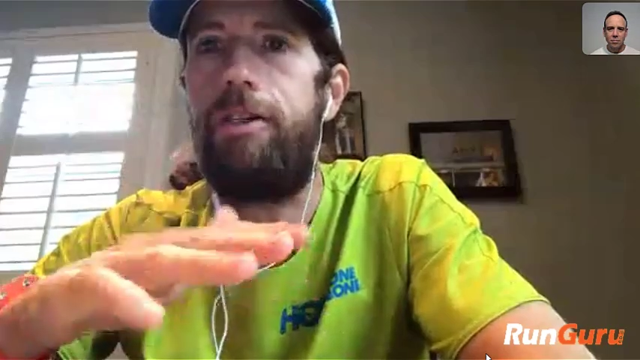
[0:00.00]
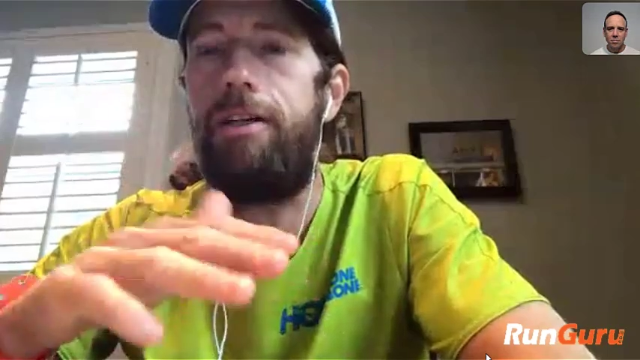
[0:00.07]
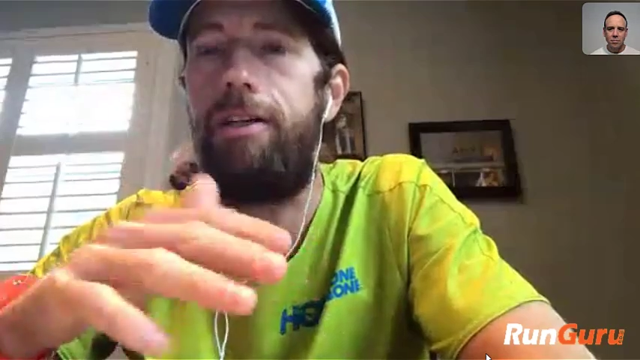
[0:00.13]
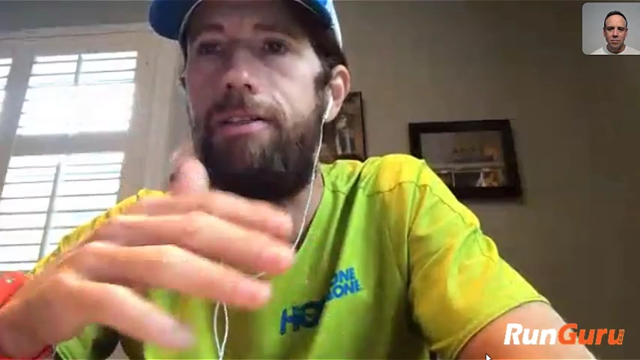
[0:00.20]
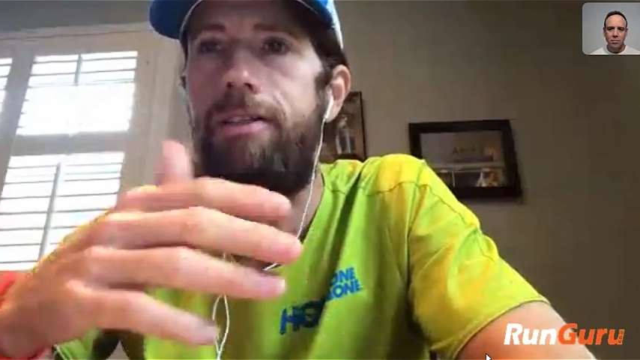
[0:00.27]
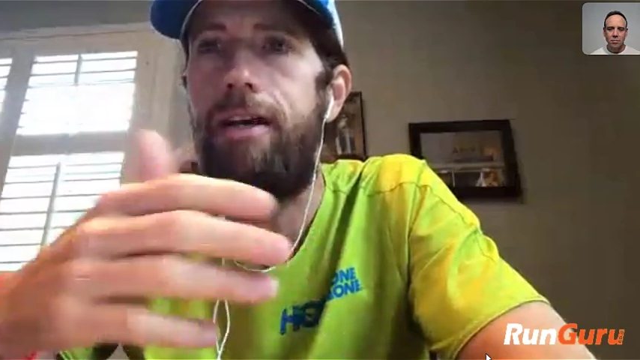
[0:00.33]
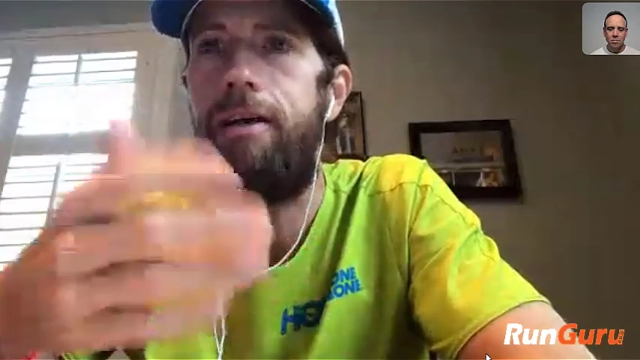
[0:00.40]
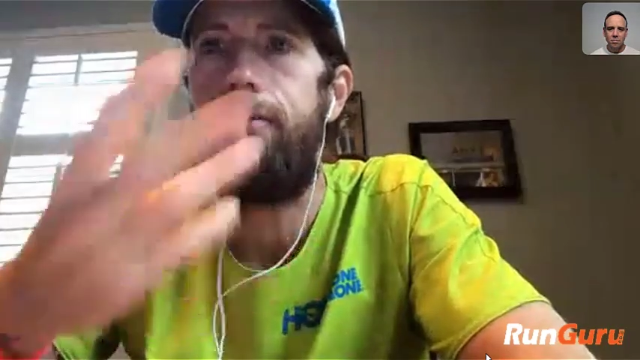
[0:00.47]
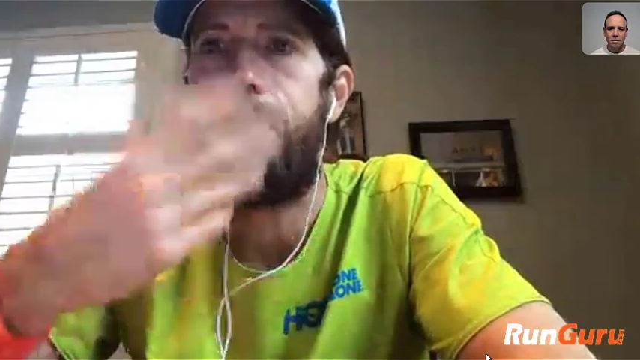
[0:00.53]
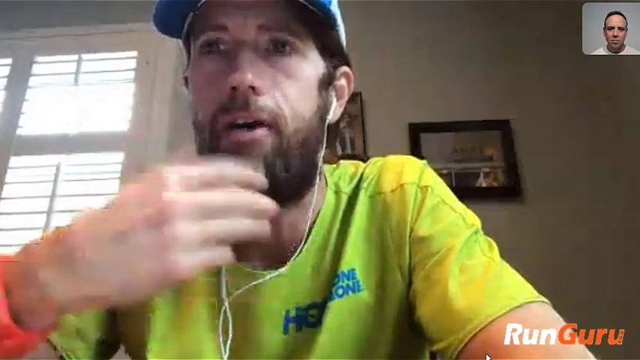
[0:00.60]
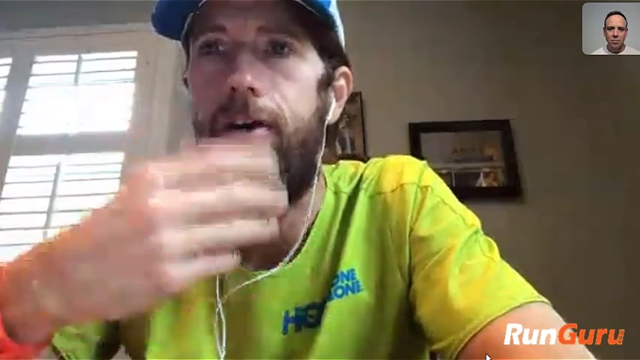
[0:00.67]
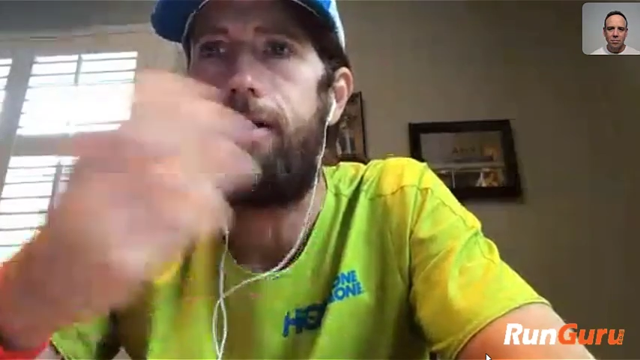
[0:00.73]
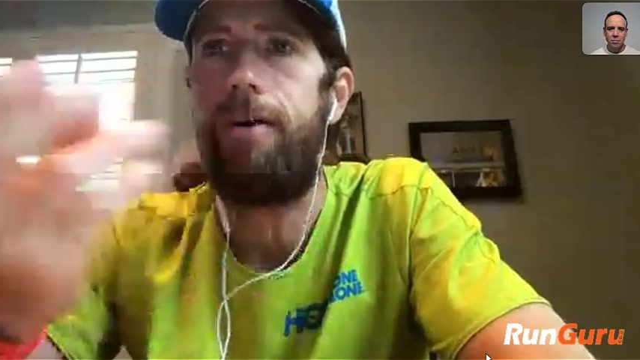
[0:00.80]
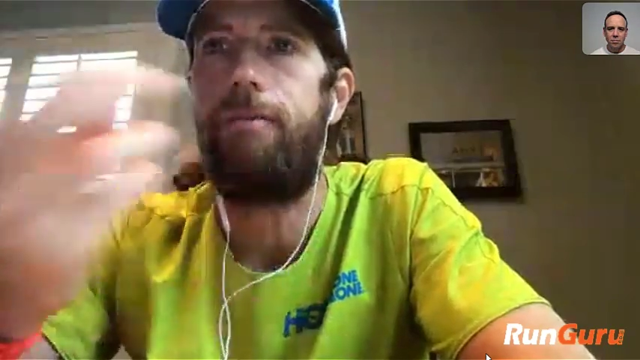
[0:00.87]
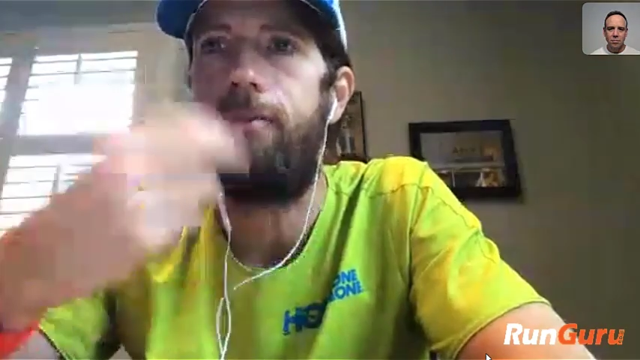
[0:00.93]
It's kind of
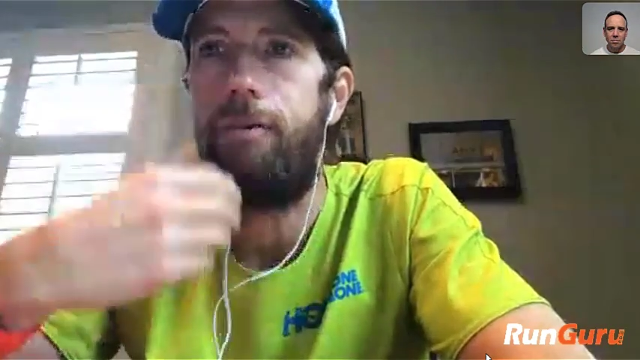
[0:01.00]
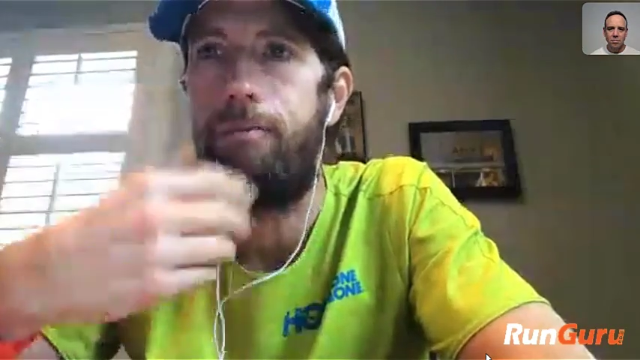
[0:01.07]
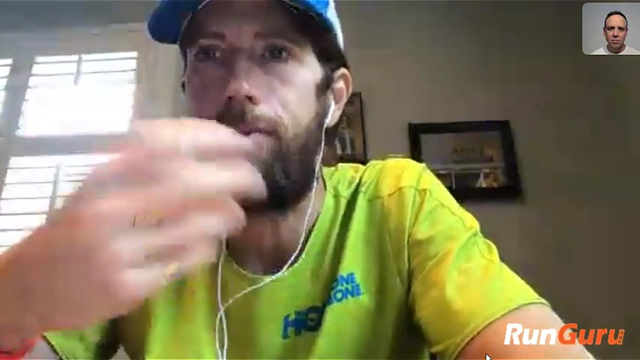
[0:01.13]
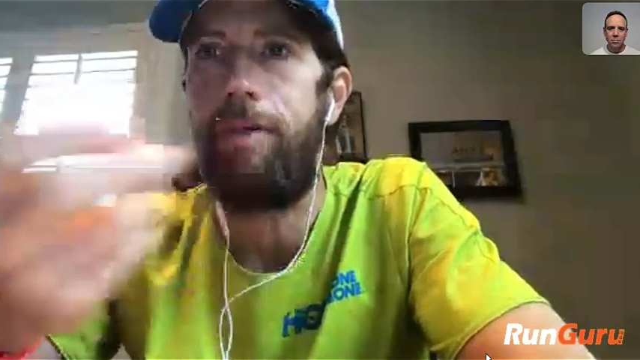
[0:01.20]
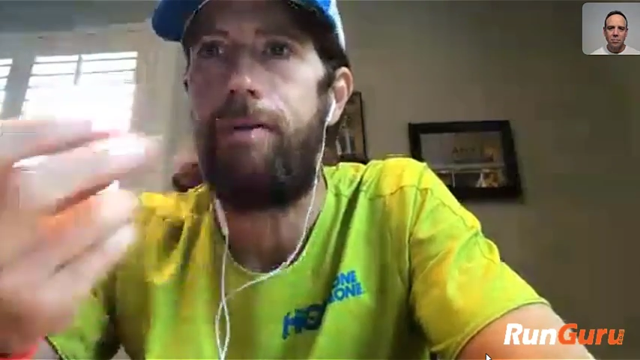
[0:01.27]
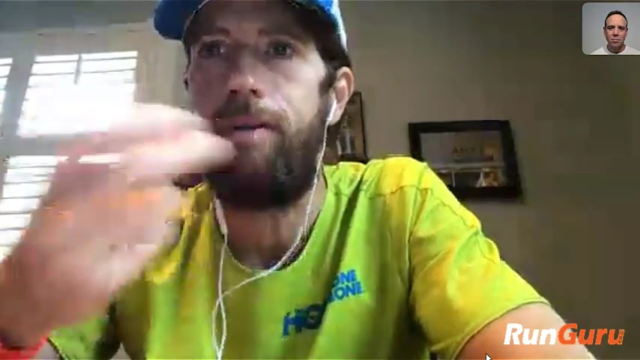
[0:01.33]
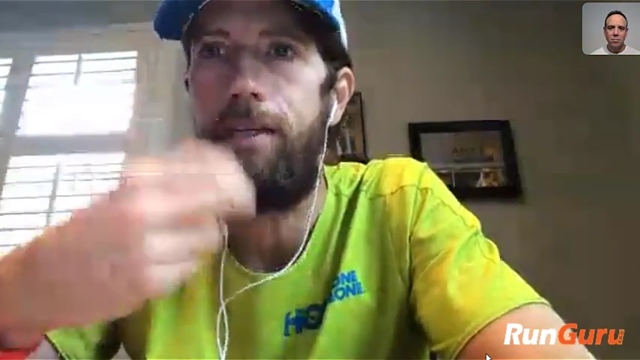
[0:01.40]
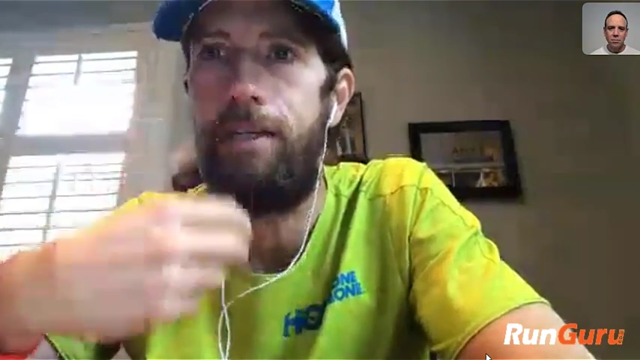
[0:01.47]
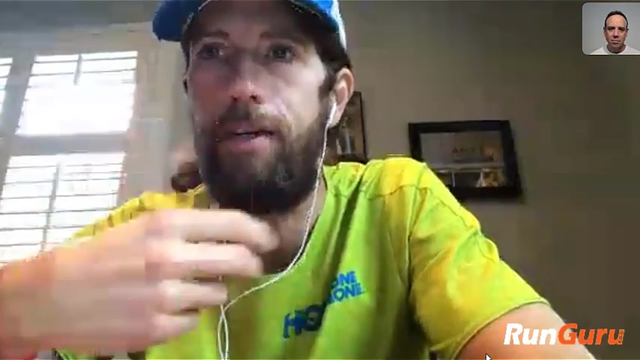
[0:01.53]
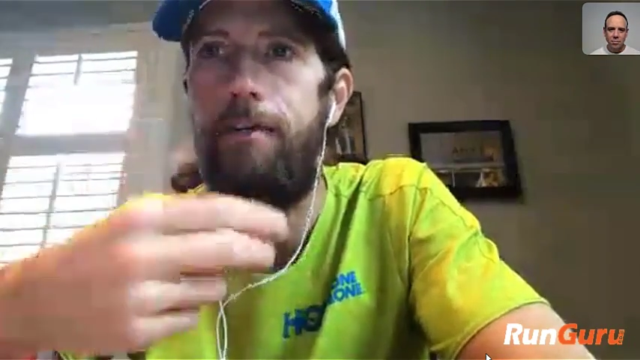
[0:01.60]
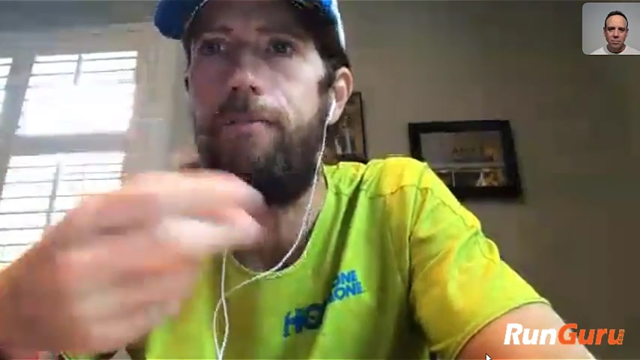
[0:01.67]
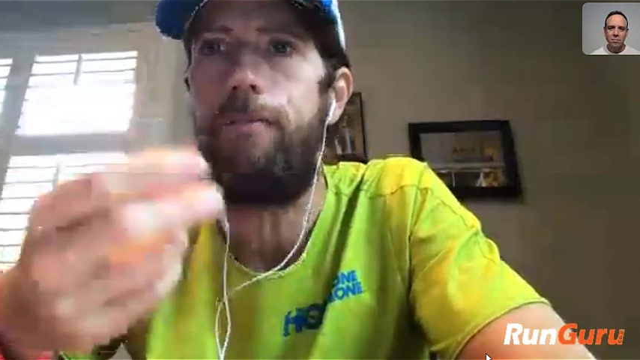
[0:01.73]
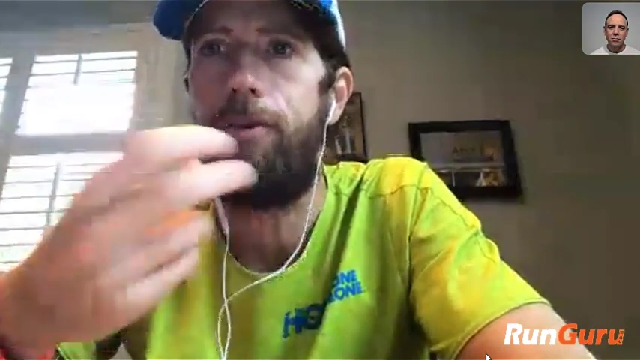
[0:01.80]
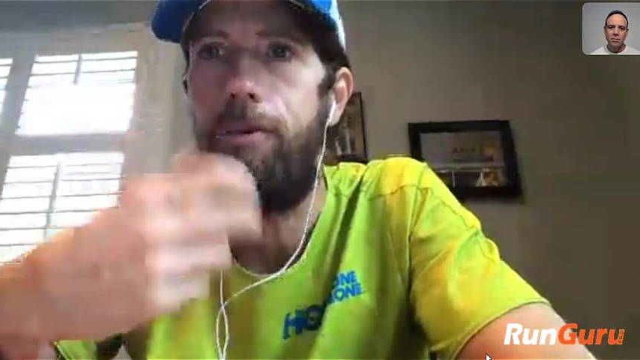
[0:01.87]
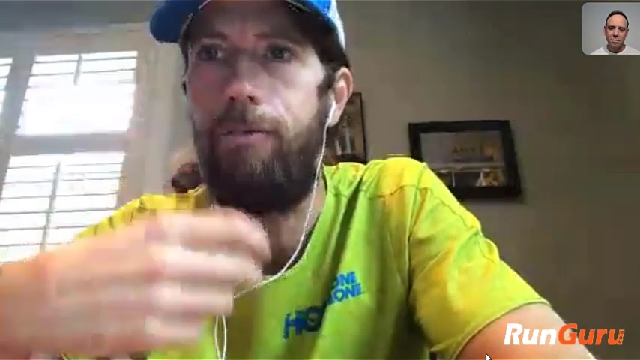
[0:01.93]
hard if you've been eating
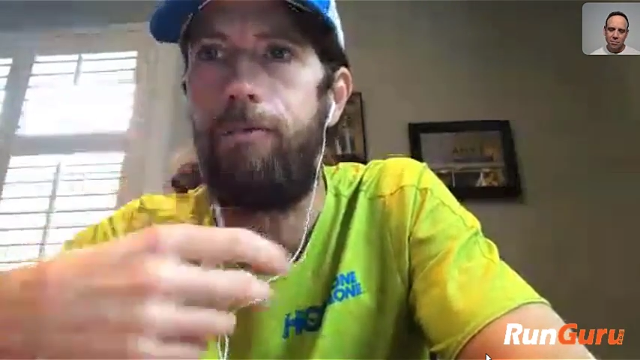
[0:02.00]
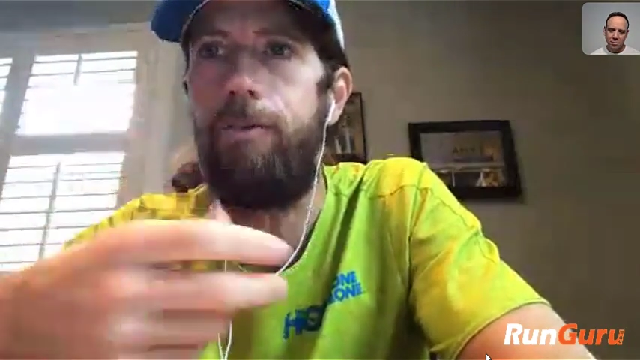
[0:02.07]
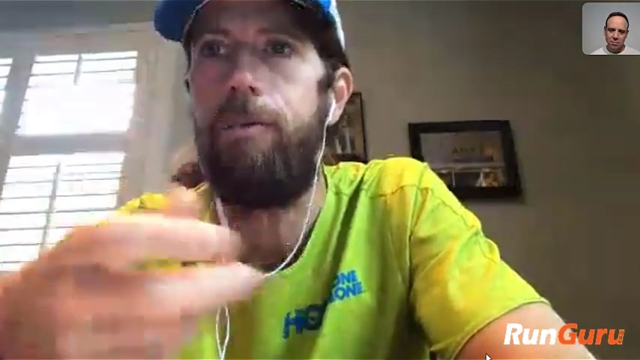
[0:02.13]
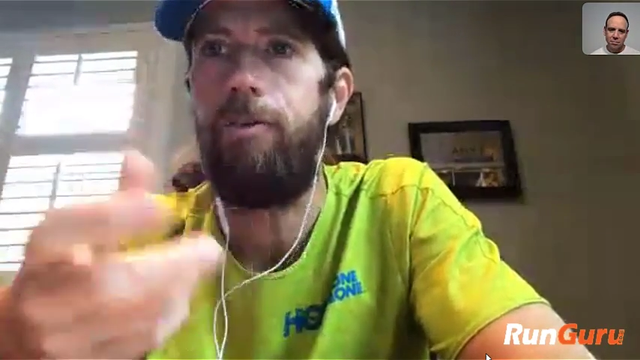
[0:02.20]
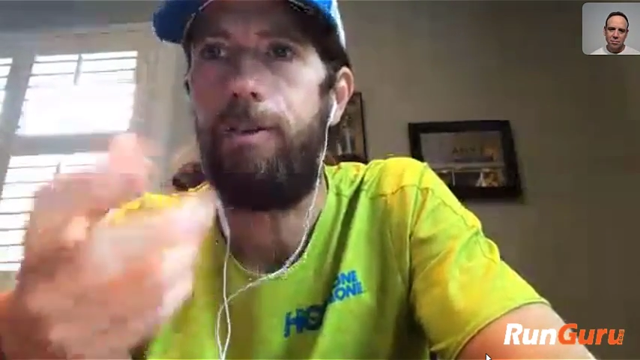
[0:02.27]
food for